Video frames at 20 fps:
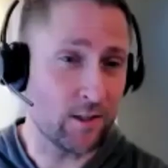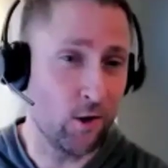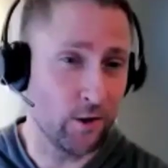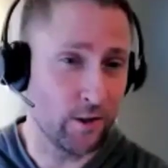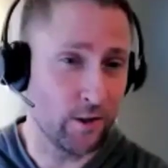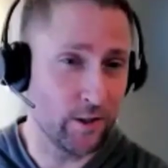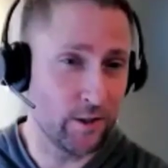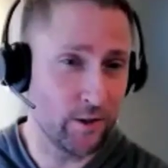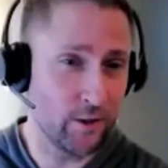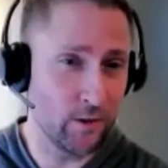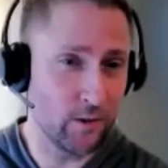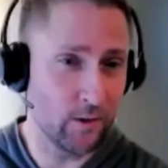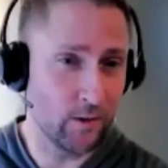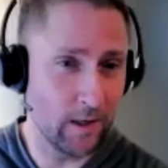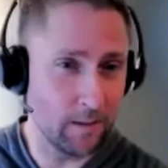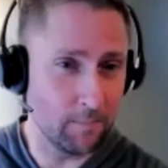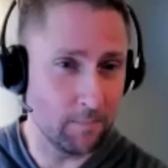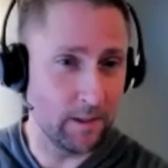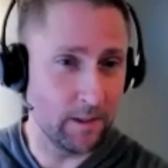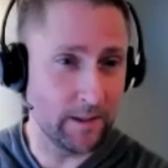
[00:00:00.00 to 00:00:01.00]
hard to do,
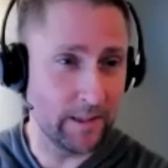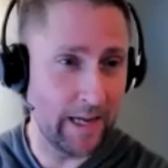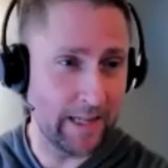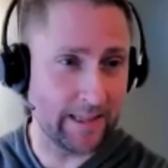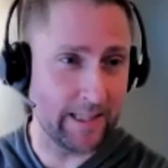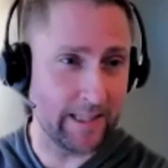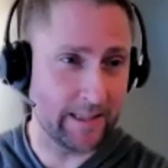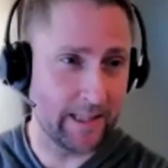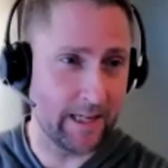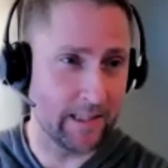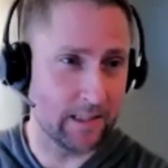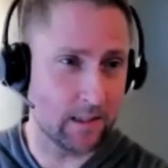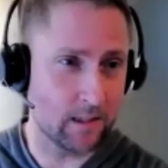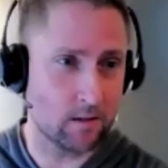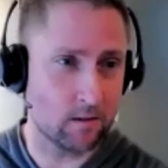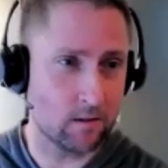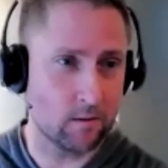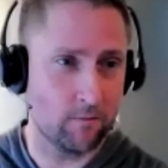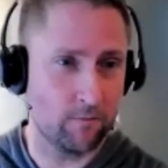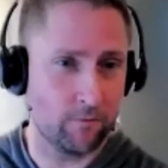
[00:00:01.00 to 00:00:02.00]
right? But I think
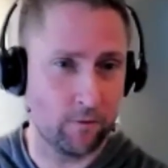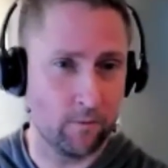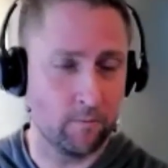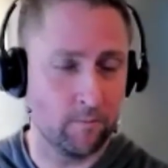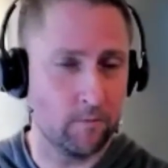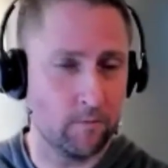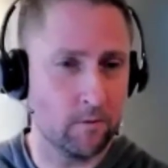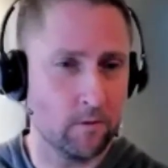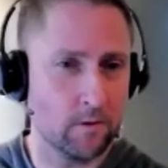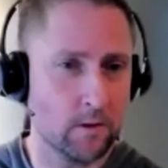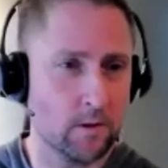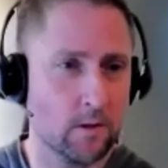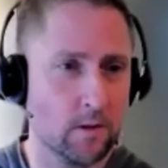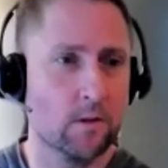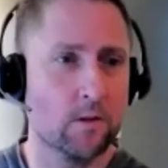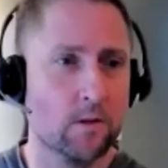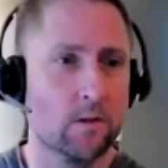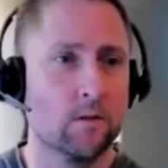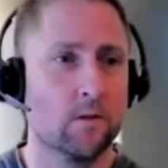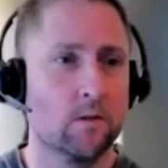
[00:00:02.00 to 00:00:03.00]
that's from
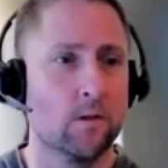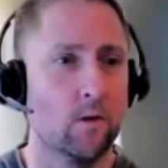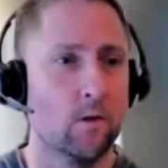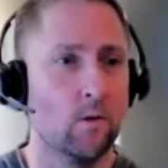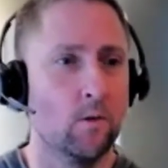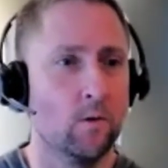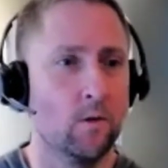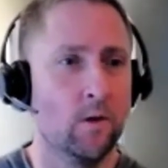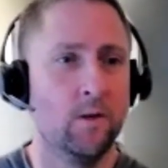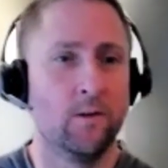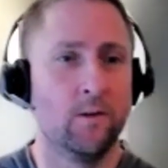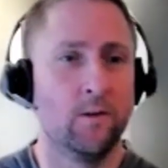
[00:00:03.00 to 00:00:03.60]
so